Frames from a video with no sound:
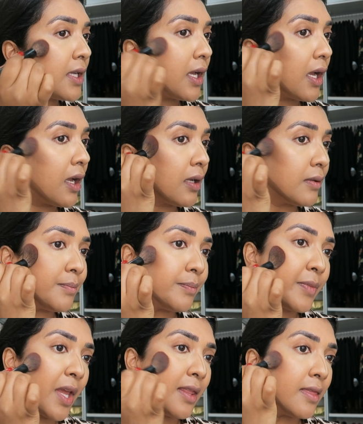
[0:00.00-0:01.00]

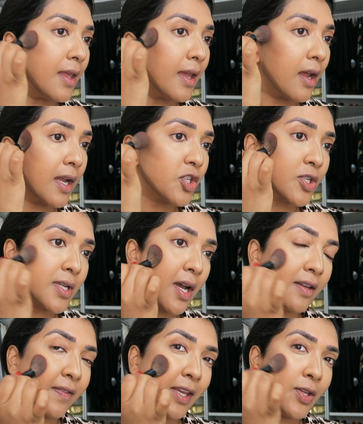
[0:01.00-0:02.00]
And then I just
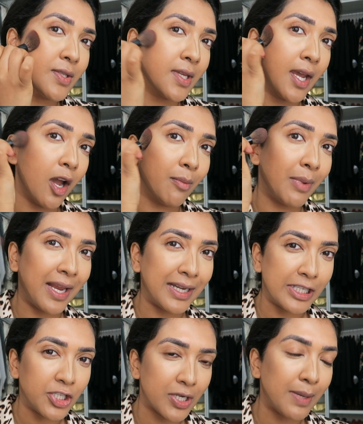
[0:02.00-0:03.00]
kind of, can you see how I'm like
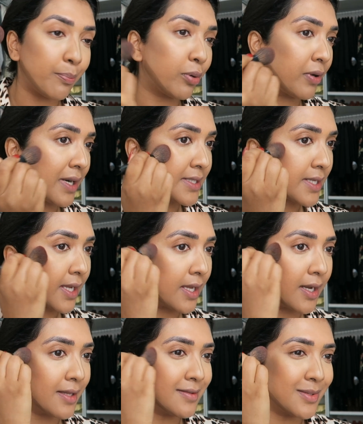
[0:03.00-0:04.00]
literally pressing
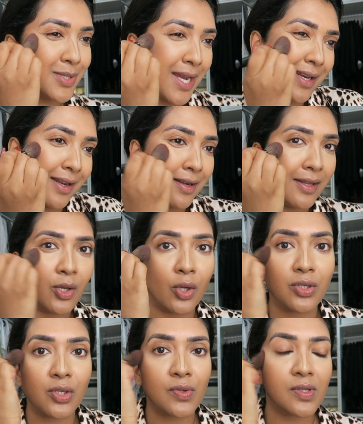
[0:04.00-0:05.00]
it in? So technically you
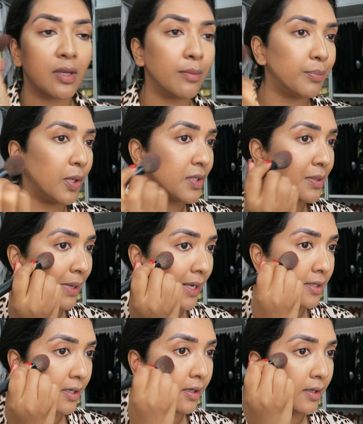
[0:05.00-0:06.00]
could use a beauty
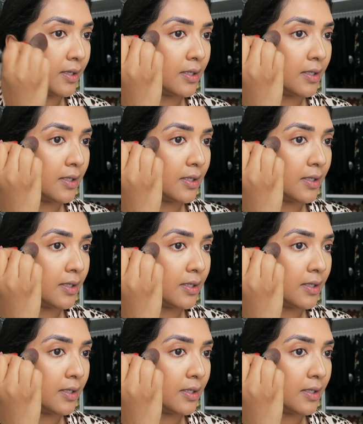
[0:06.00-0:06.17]
blender.